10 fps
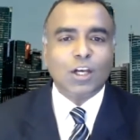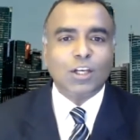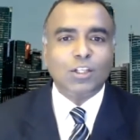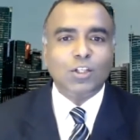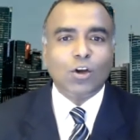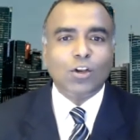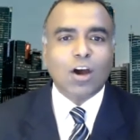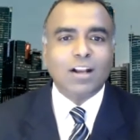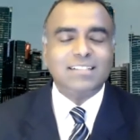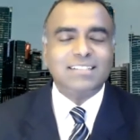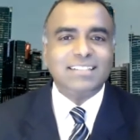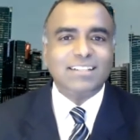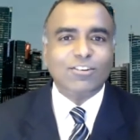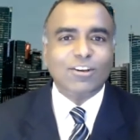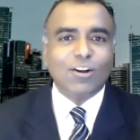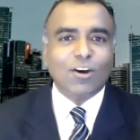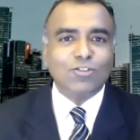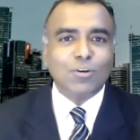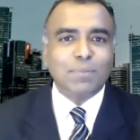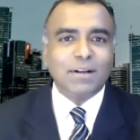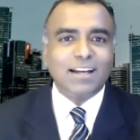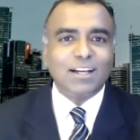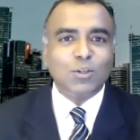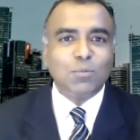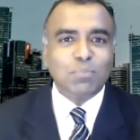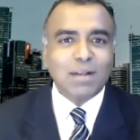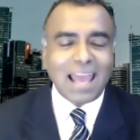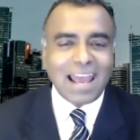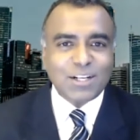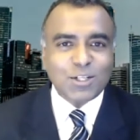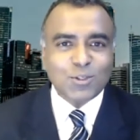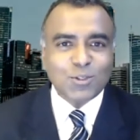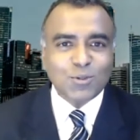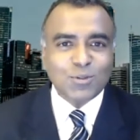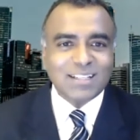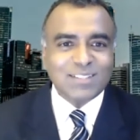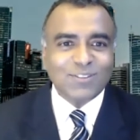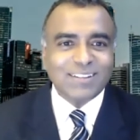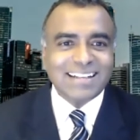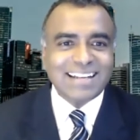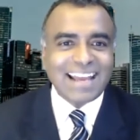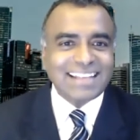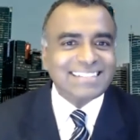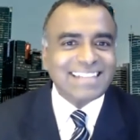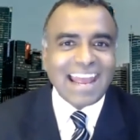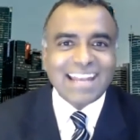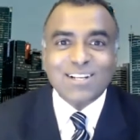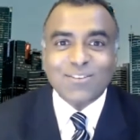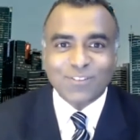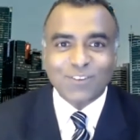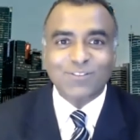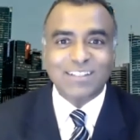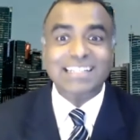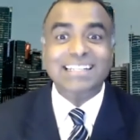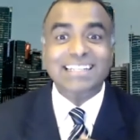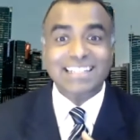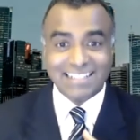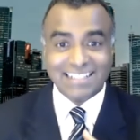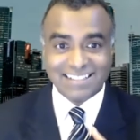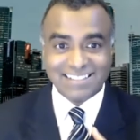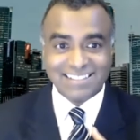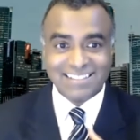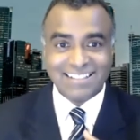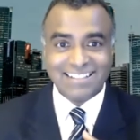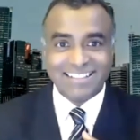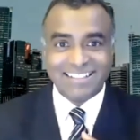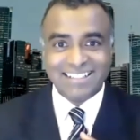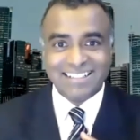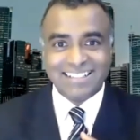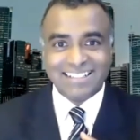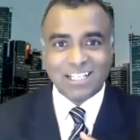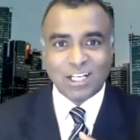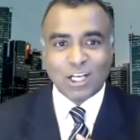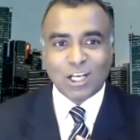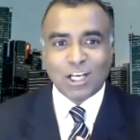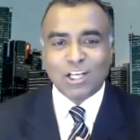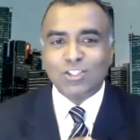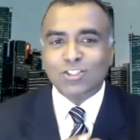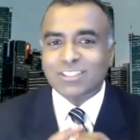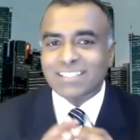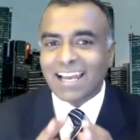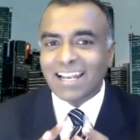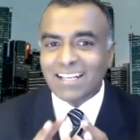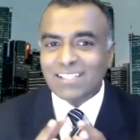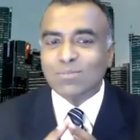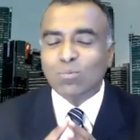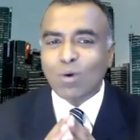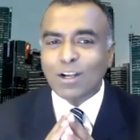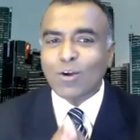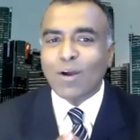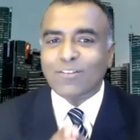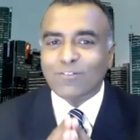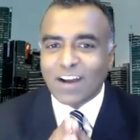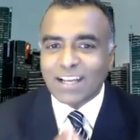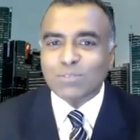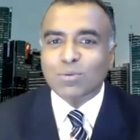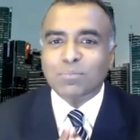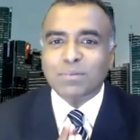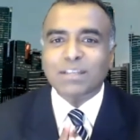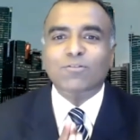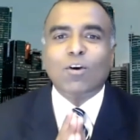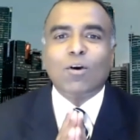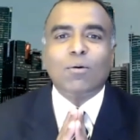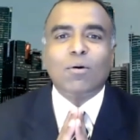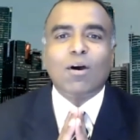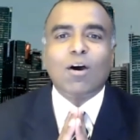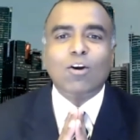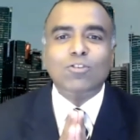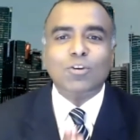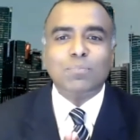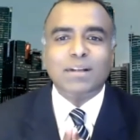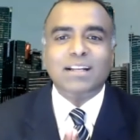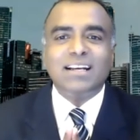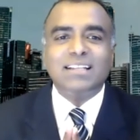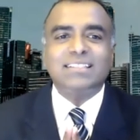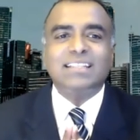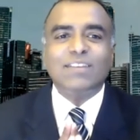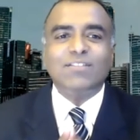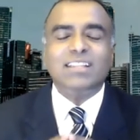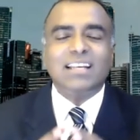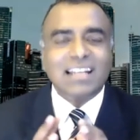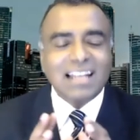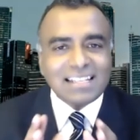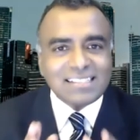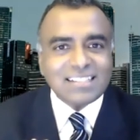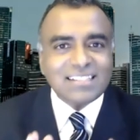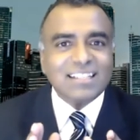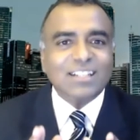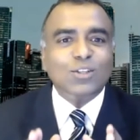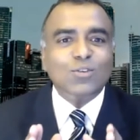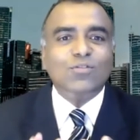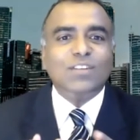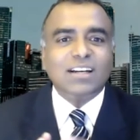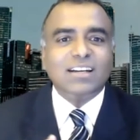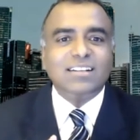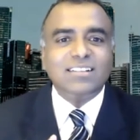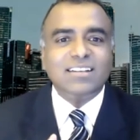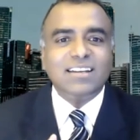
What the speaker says: you're not a serial entrepreneur. You plan to do this for the next 10 to 15 years. So tell us what your advice would be for entrepreneurs, given the lessons that you've learned